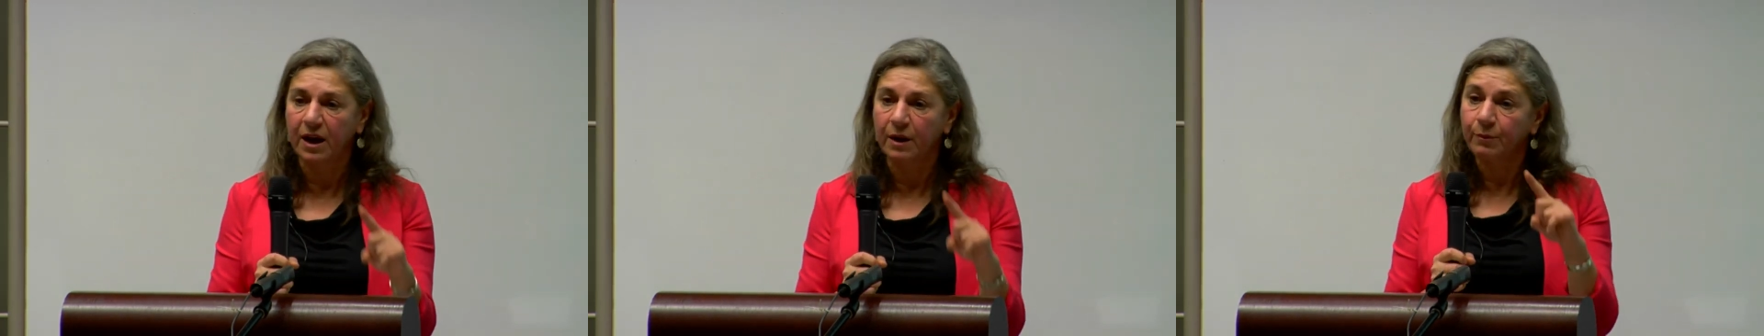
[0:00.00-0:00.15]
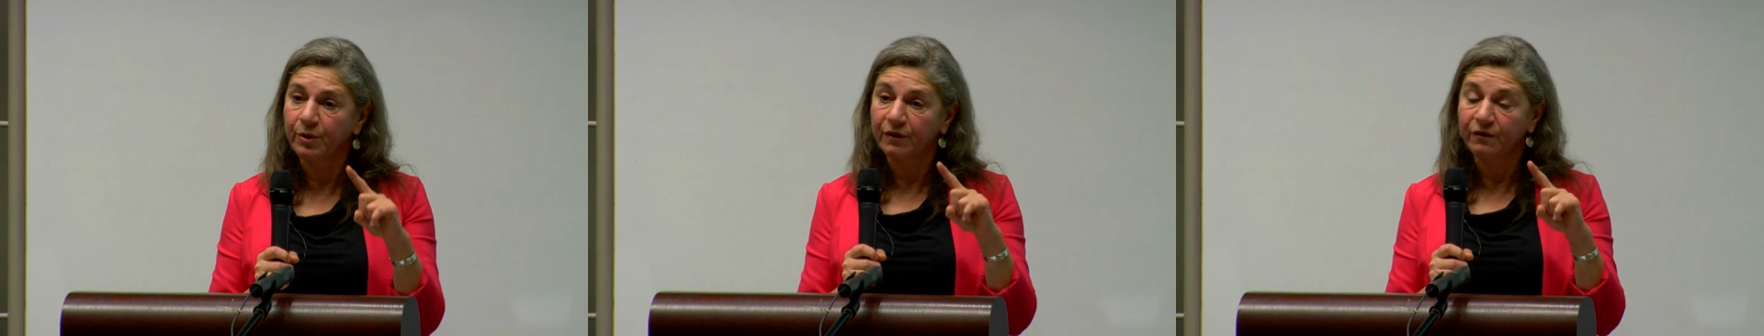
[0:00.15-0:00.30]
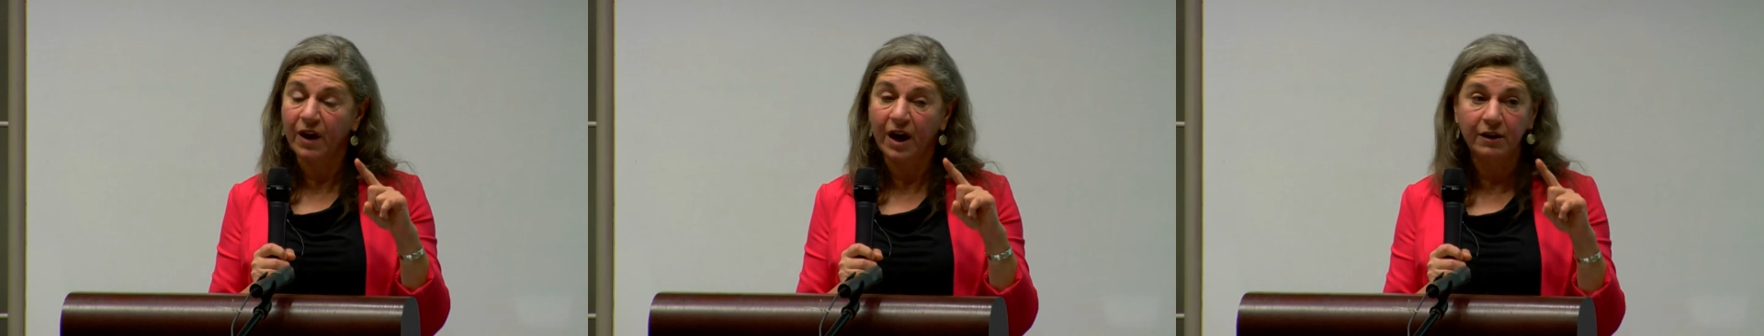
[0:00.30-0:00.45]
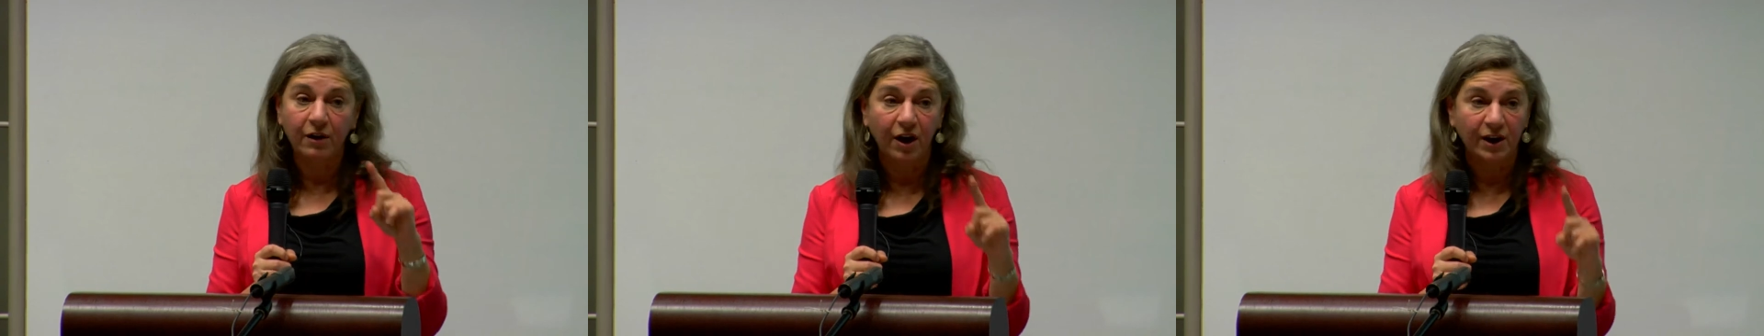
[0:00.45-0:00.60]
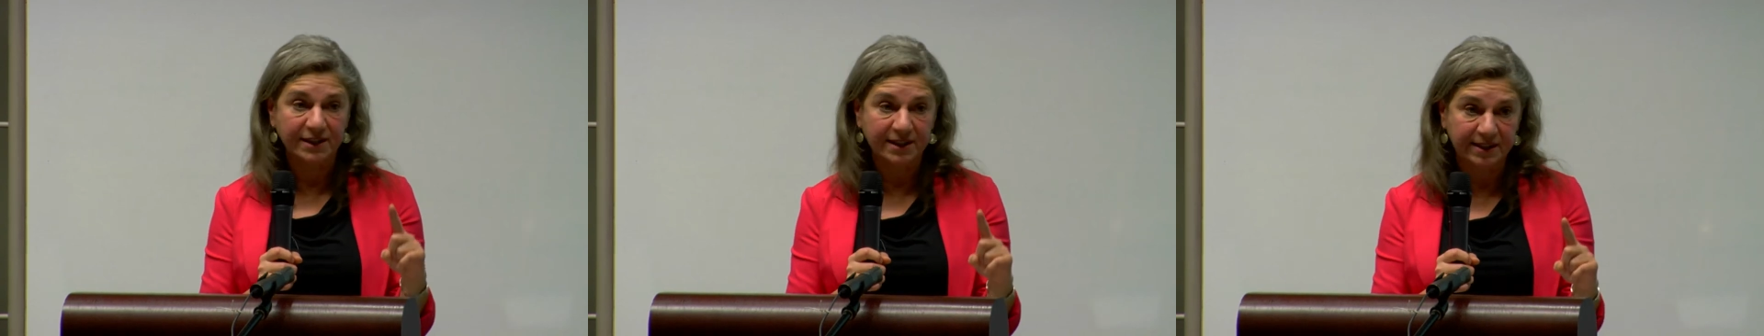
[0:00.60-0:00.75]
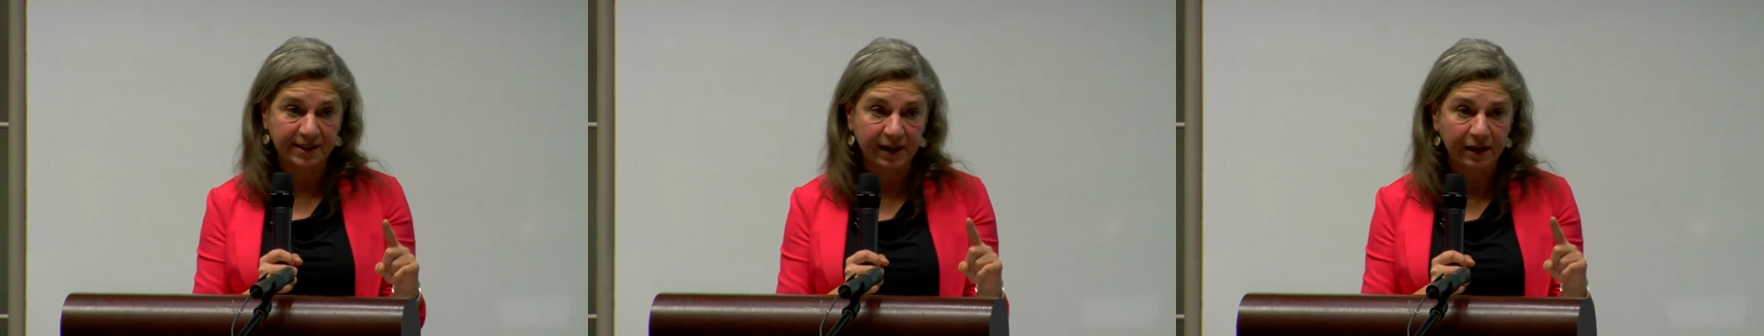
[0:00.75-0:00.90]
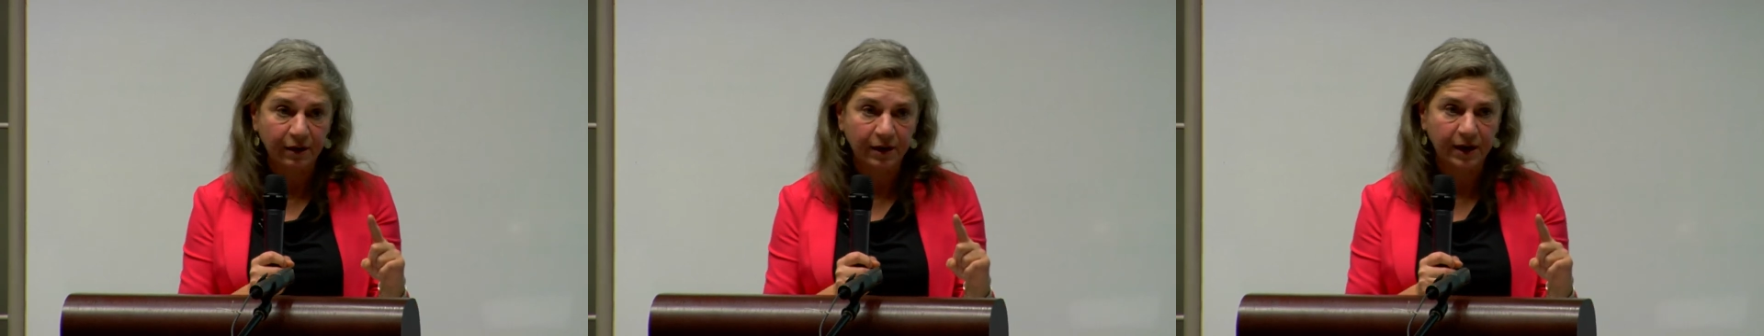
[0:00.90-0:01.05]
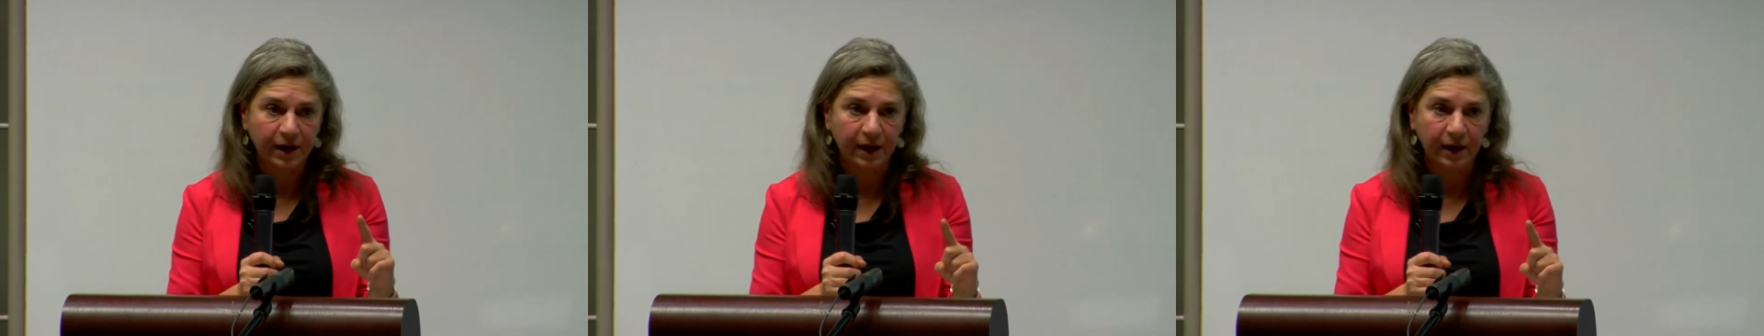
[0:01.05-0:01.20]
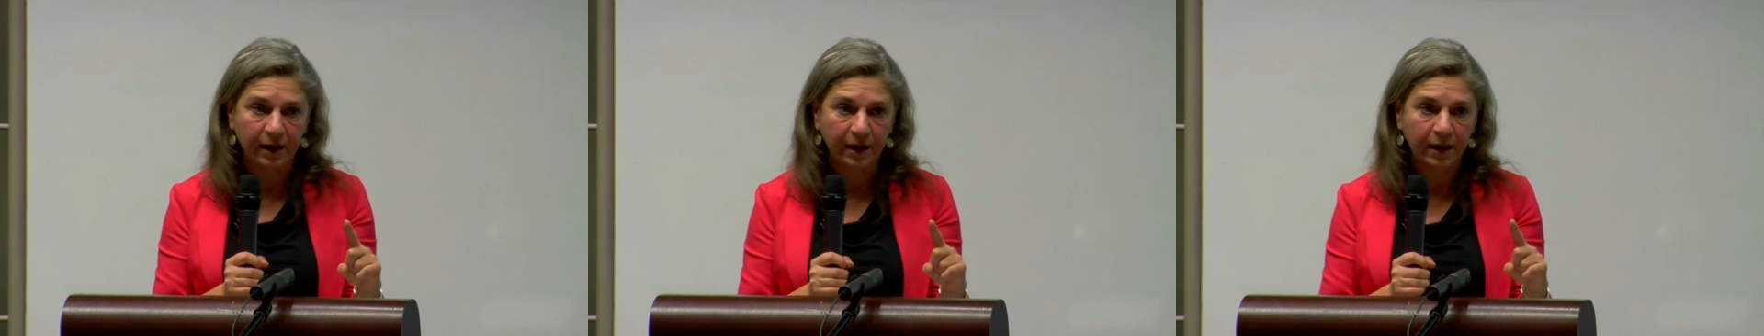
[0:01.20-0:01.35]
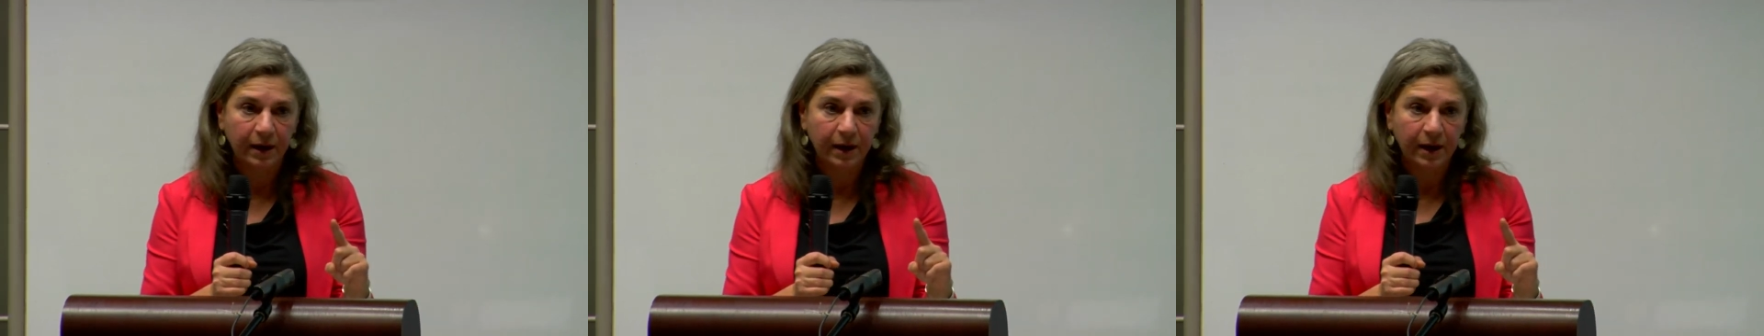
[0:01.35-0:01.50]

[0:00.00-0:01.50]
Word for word: and provide austerity,